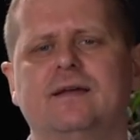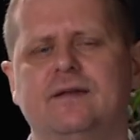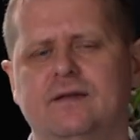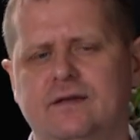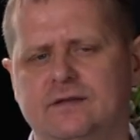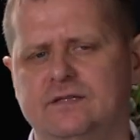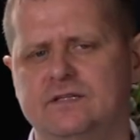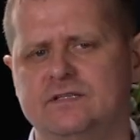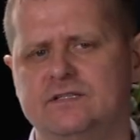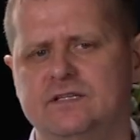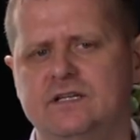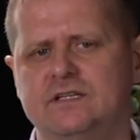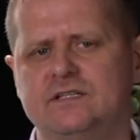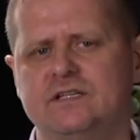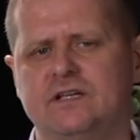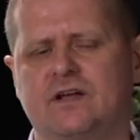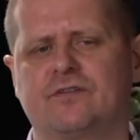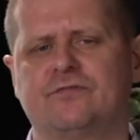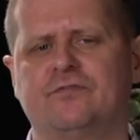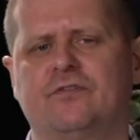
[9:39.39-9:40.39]
It is
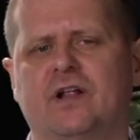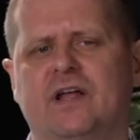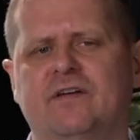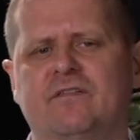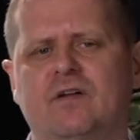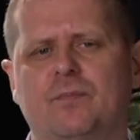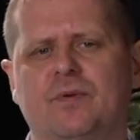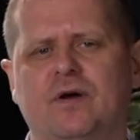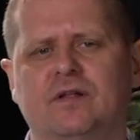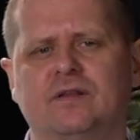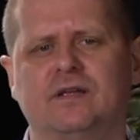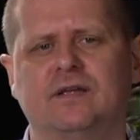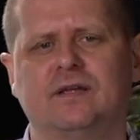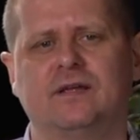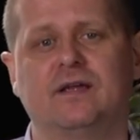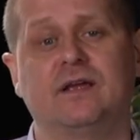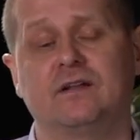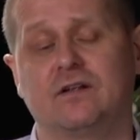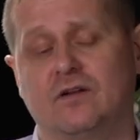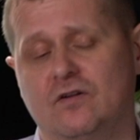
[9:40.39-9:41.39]
easier for
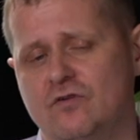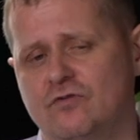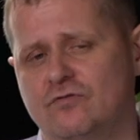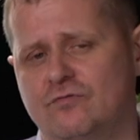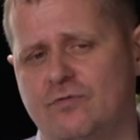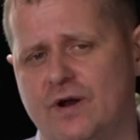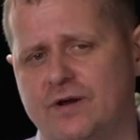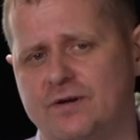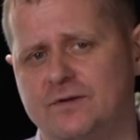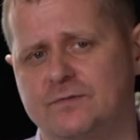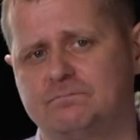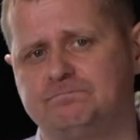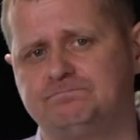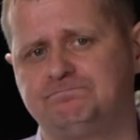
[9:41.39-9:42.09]
everybody in the long run.